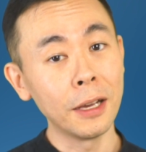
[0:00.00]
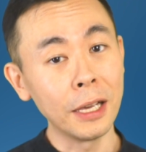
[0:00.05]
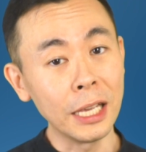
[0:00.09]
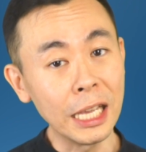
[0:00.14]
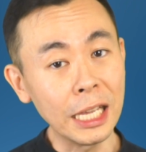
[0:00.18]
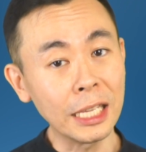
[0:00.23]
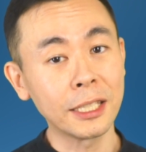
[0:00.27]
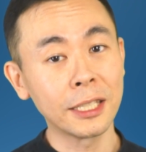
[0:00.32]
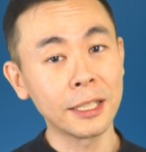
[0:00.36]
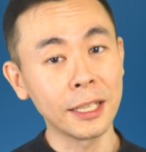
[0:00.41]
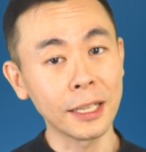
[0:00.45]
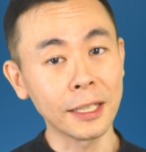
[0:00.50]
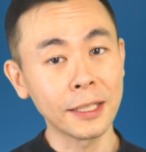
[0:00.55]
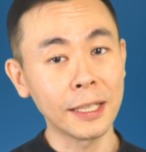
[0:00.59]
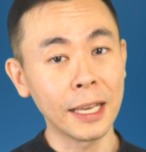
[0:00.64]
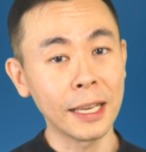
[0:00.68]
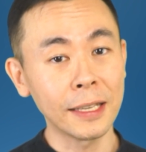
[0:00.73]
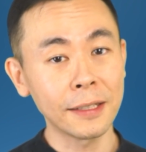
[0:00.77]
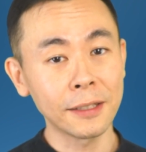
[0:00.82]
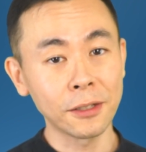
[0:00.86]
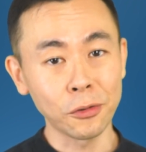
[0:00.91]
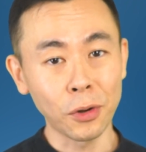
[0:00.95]
each
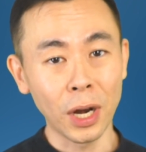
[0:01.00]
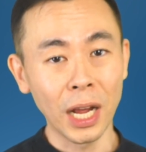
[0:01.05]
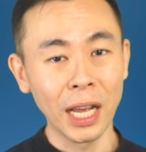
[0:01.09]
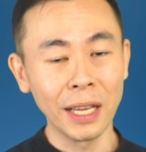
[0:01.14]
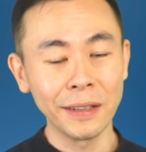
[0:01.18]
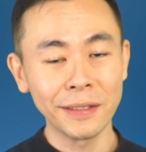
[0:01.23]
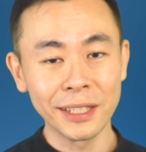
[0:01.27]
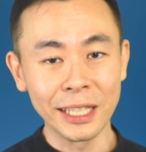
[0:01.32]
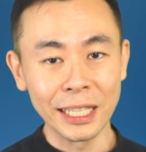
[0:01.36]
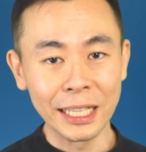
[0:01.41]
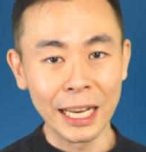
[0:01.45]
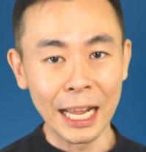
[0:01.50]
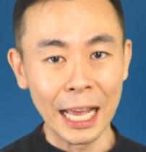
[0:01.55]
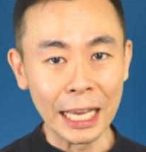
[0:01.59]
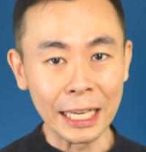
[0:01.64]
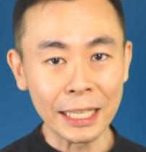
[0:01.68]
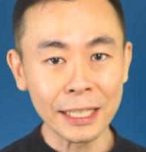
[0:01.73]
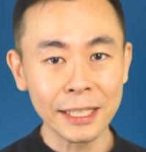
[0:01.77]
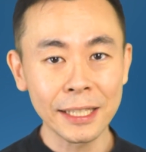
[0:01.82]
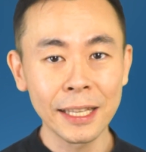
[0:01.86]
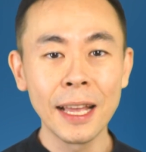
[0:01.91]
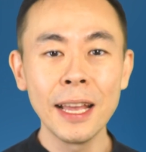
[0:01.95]
success drives the
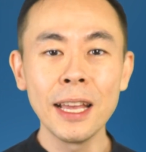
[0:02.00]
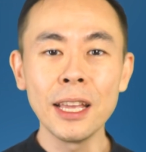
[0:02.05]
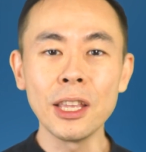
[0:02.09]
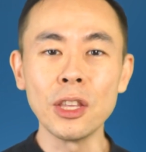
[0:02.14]
next,